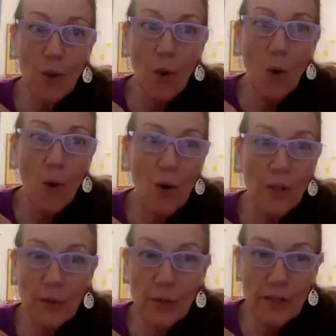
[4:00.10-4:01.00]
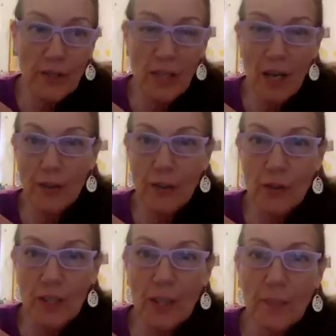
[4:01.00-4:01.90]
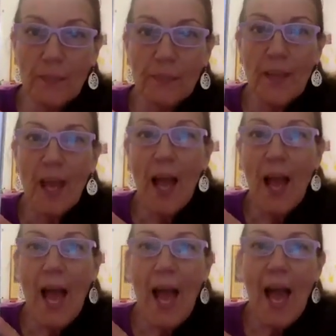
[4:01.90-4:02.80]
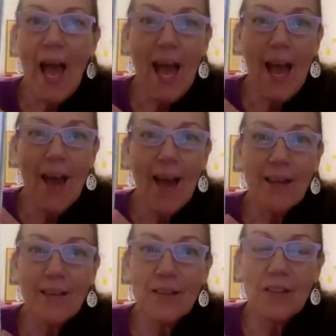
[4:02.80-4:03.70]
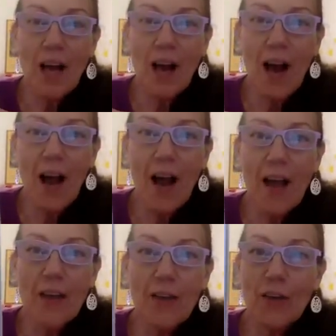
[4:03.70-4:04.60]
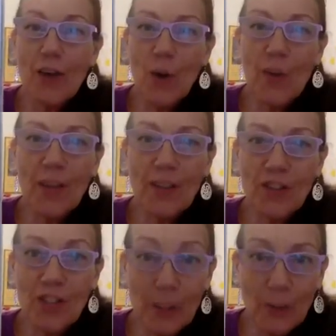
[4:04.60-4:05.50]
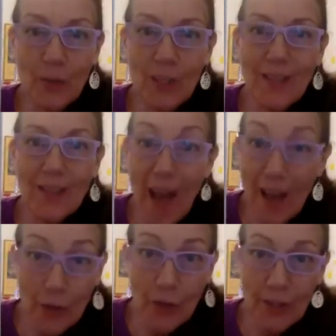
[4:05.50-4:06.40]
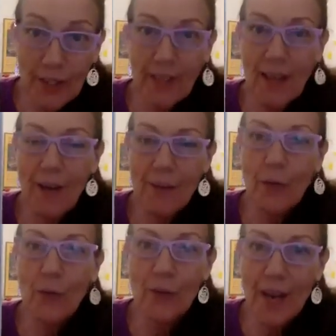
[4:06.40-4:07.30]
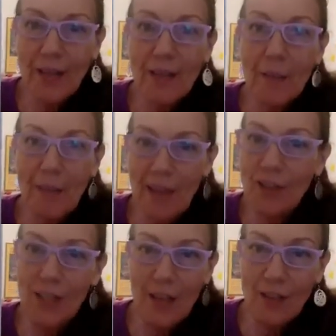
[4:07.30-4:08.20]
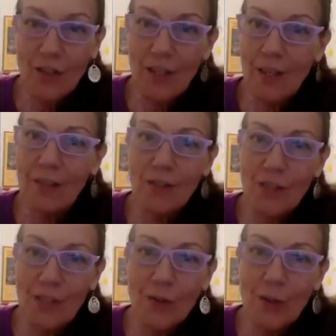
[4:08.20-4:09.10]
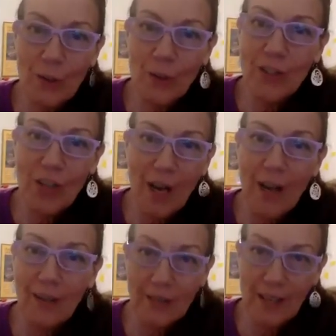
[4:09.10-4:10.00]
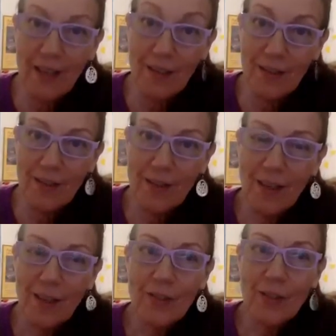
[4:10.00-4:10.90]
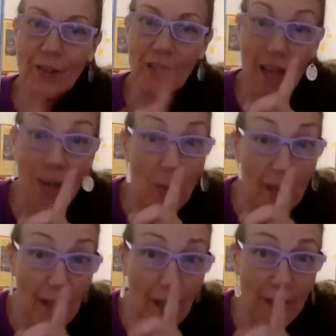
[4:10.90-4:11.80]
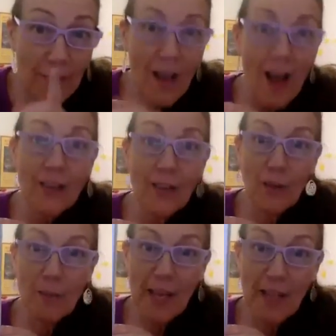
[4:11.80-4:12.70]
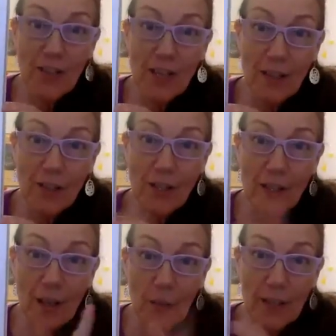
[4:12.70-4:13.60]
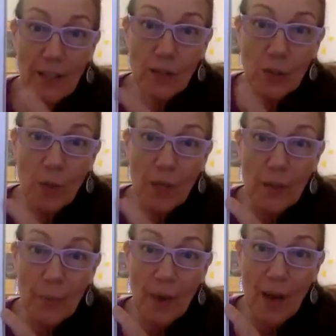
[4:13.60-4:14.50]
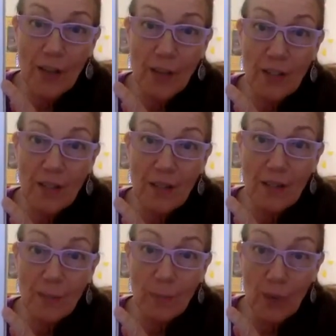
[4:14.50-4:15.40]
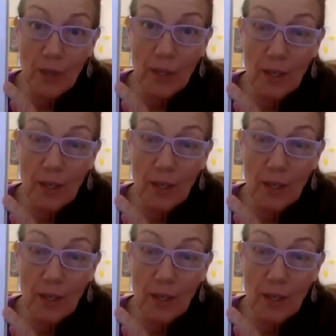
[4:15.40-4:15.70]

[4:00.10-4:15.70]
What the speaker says: all across the country, and I know that children naturally have a great imagination. It's just who a child is. So today we're going to unlock your imagination, and we're going to do one of the projects in this book.